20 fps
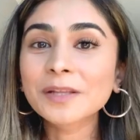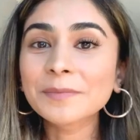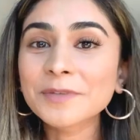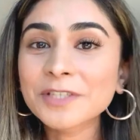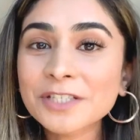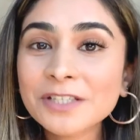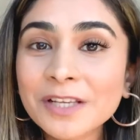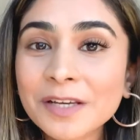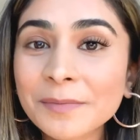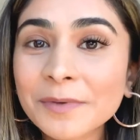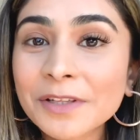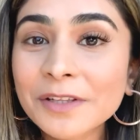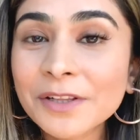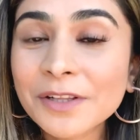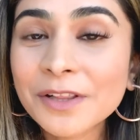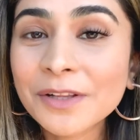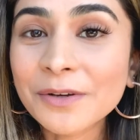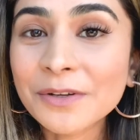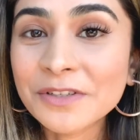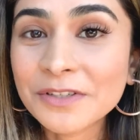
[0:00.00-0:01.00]
let me just come a
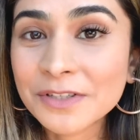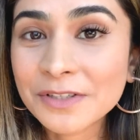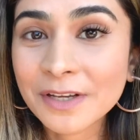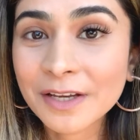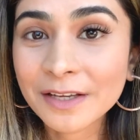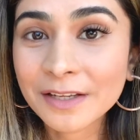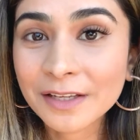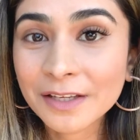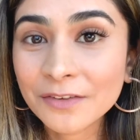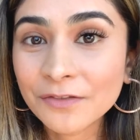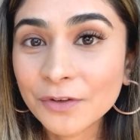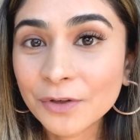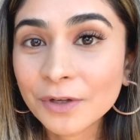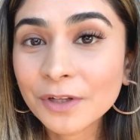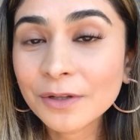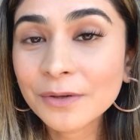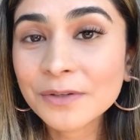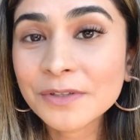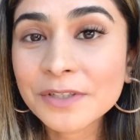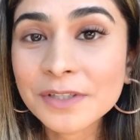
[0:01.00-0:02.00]
little closer so I can give you a
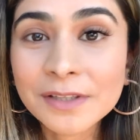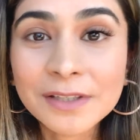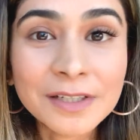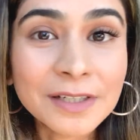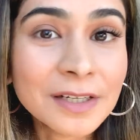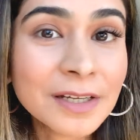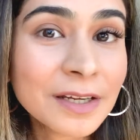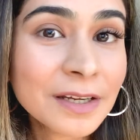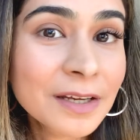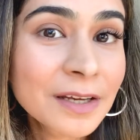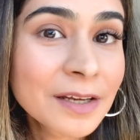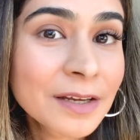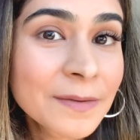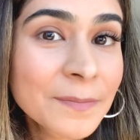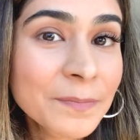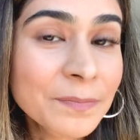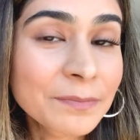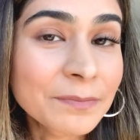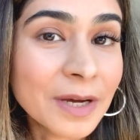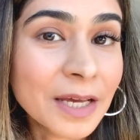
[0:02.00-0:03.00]
closer look.
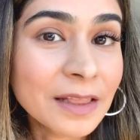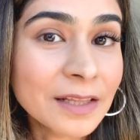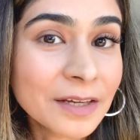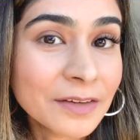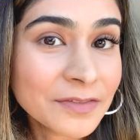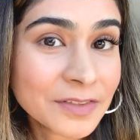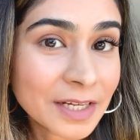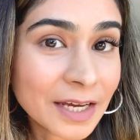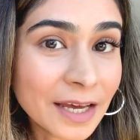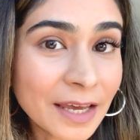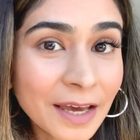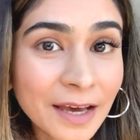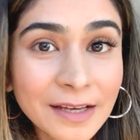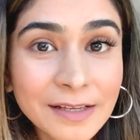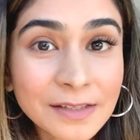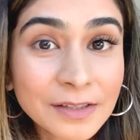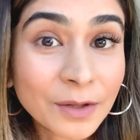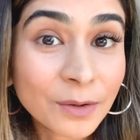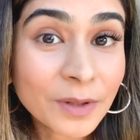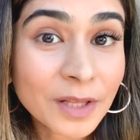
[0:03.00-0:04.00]
My left eye
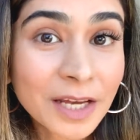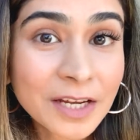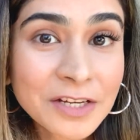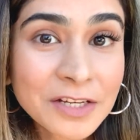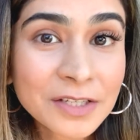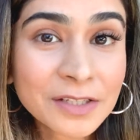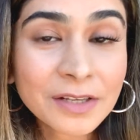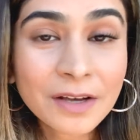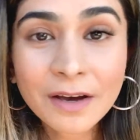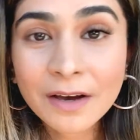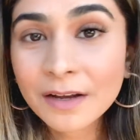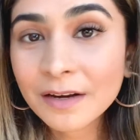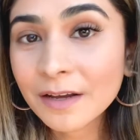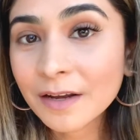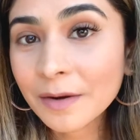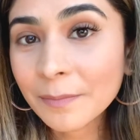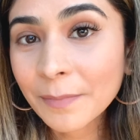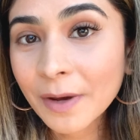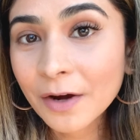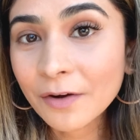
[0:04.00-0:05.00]
has no lashes on
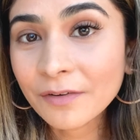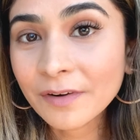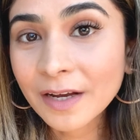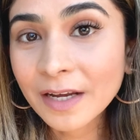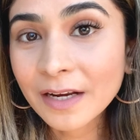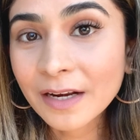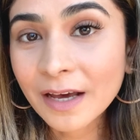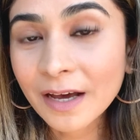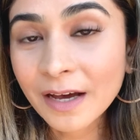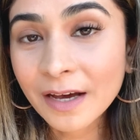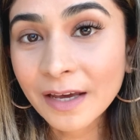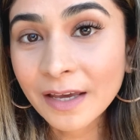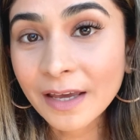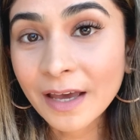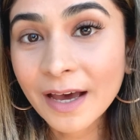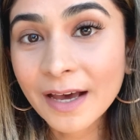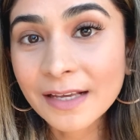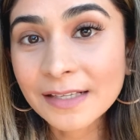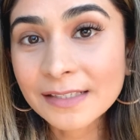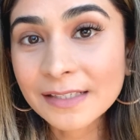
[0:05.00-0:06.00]
and my right eye
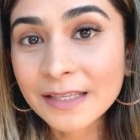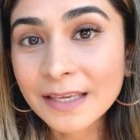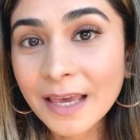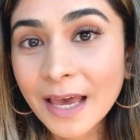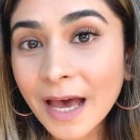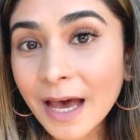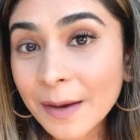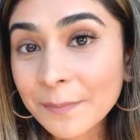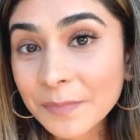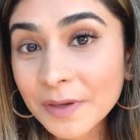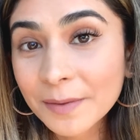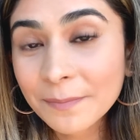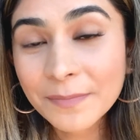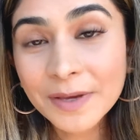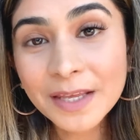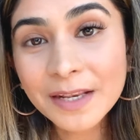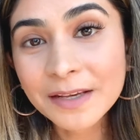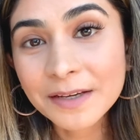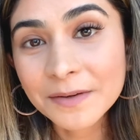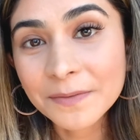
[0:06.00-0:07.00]
has the happy
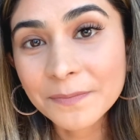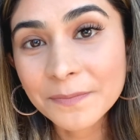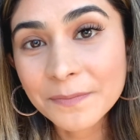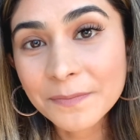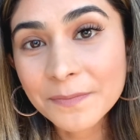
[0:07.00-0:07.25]
medium.